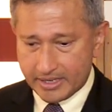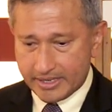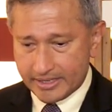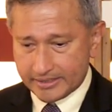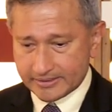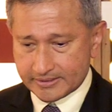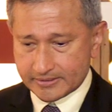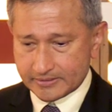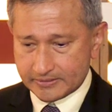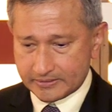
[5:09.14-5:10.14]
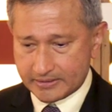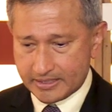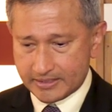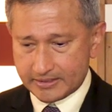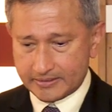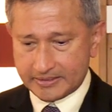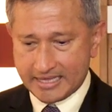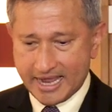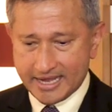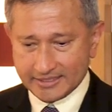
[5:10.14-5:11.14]
As a
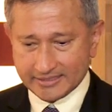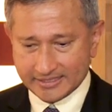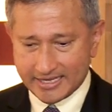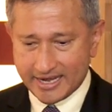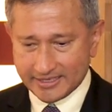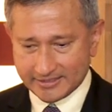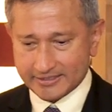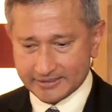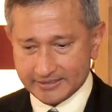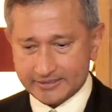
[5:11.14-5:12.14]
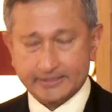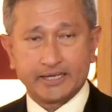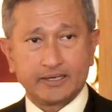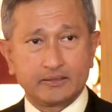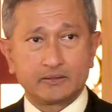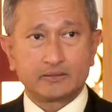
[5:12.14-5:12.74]
land scarce city state,